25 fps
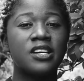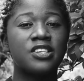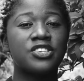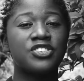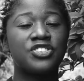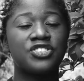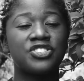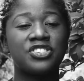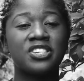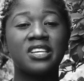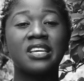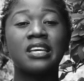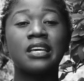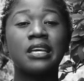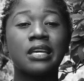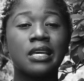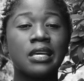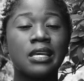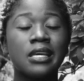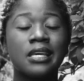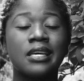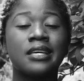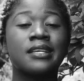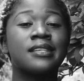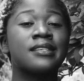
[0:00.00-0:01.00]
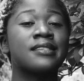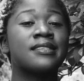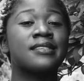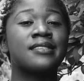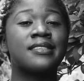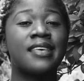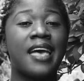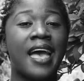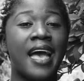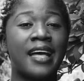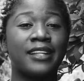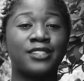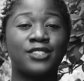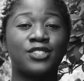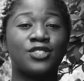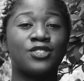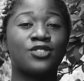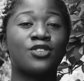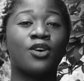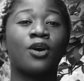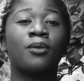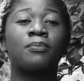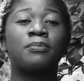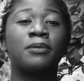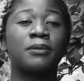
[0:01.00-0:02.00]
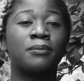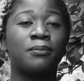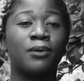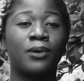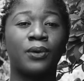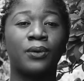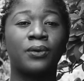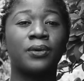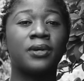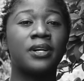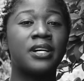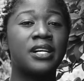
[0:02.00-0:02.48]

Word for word: She is unstoppable.